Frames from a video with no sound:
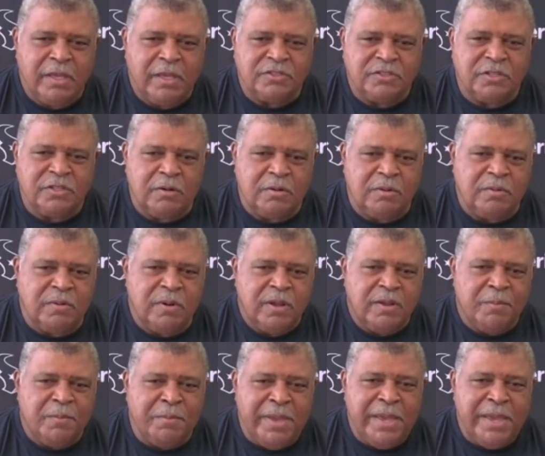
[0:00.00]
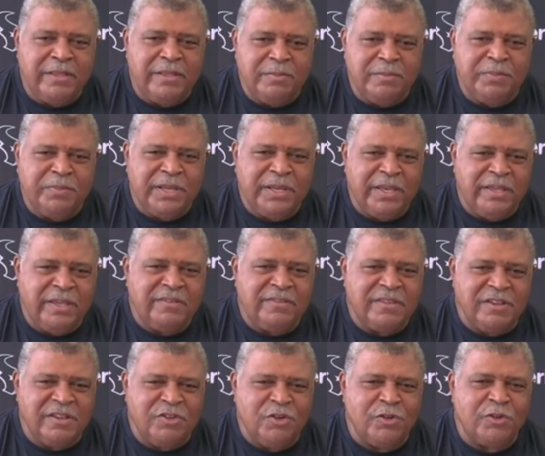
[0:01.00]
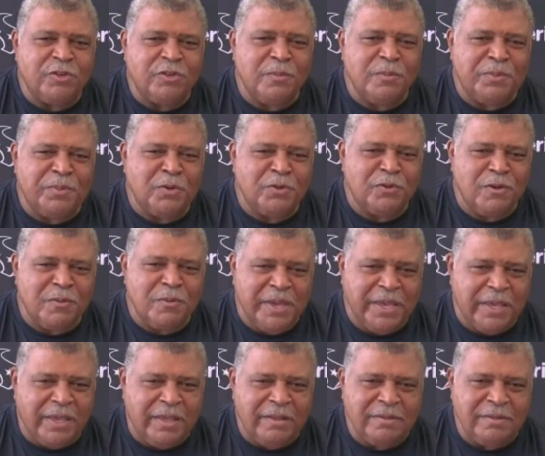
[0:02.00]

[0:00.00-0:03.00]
So make the plays that you're supposed to make.